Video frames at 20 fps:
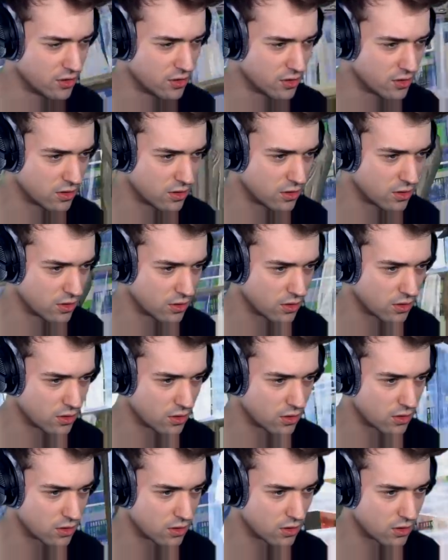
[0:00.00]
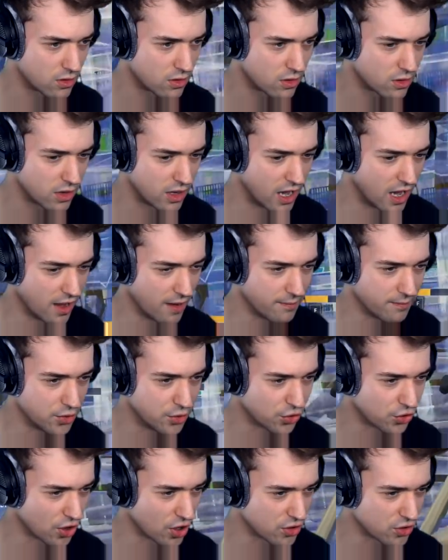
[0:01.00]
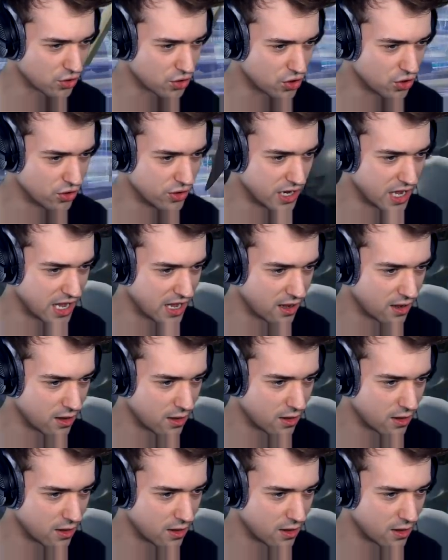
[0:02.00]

Nope. Yeah, you thought you could, eh?